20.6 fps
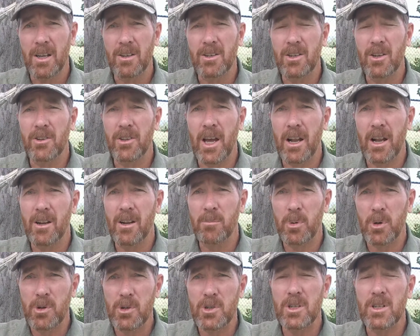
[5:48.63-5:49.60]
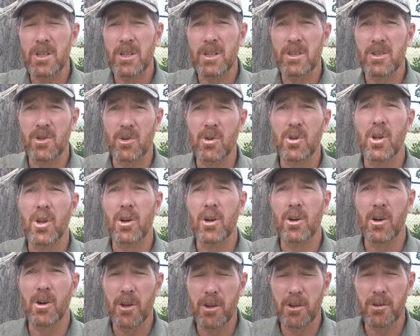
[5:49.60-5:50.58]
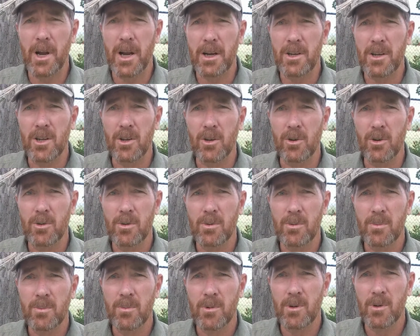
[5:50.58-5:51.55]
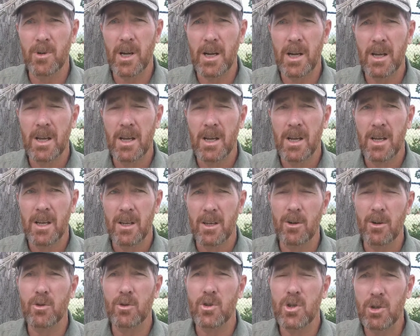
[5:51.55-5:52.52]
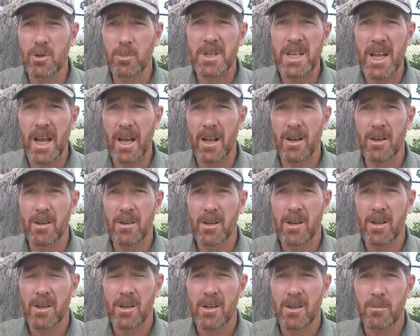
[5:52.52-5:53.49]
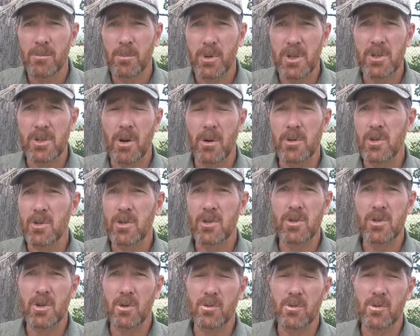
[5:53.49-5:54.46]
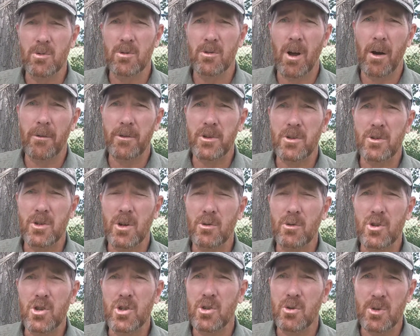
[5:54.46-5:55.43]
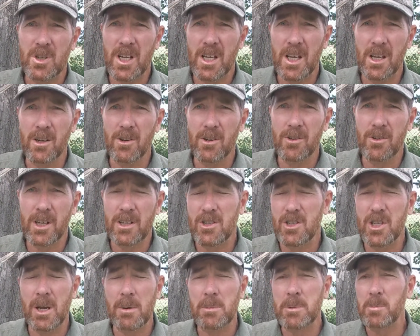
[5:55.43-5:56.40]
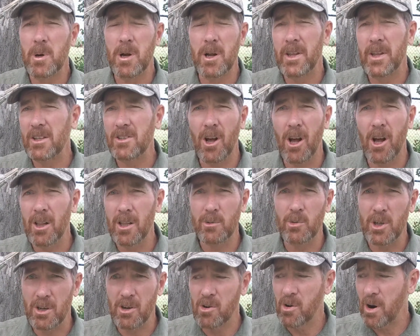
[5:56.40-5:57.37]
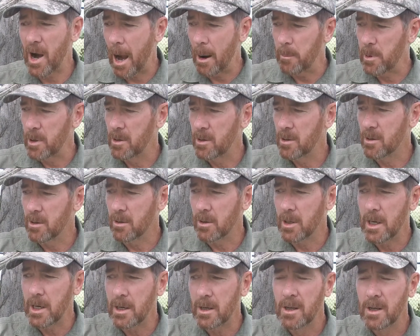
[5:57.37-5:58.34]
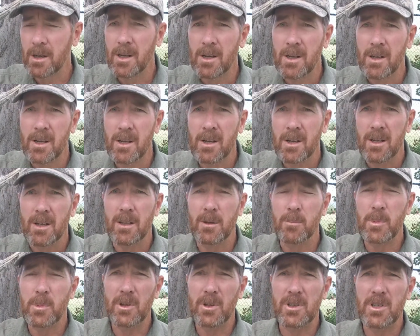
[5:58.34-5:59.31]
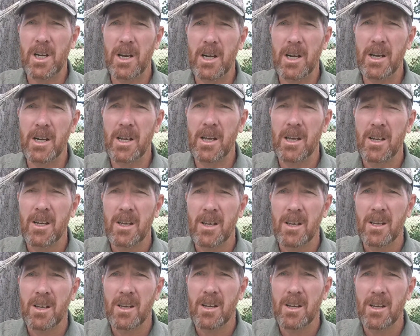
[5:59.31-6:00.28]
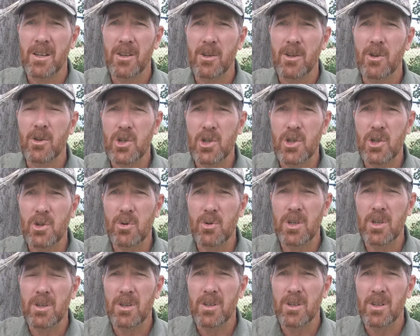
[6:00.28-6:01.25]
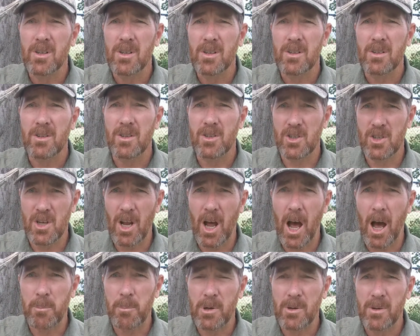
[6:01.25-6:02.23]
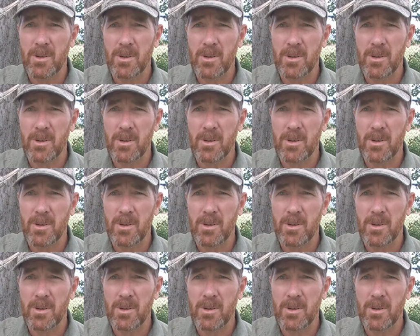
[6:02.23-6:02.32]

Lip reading: until that person is no longer a threat to you. All right? You don't shoot them dead. Police officers don't shoot to kill. That's James Bond. That's Hollywood crap. All right? In the military, you shoot to stop.